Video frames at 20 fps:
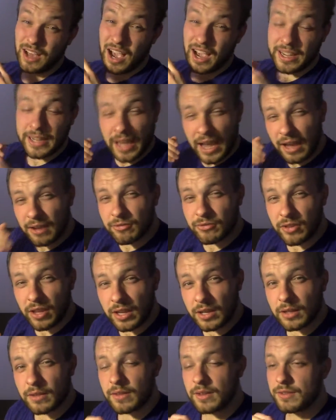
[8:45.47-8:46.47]
I have
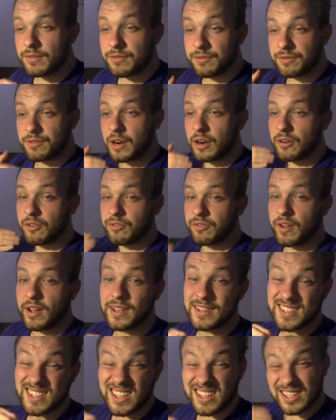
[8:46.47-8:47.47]
data that
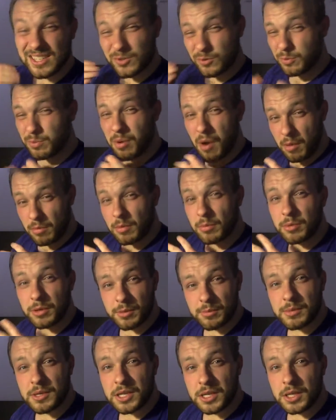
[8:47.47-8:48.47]
verifies that this would
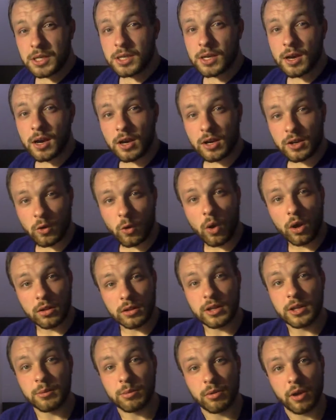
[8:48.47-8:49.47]
probably be a
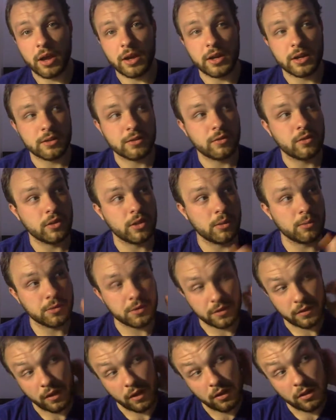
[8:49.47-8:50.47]
quality product for them
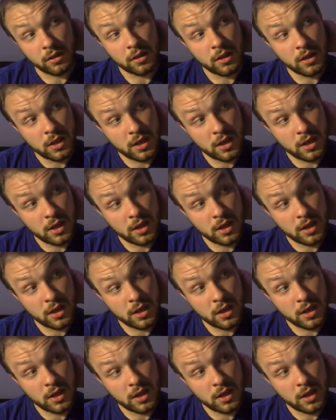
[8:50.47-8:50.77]
to sell,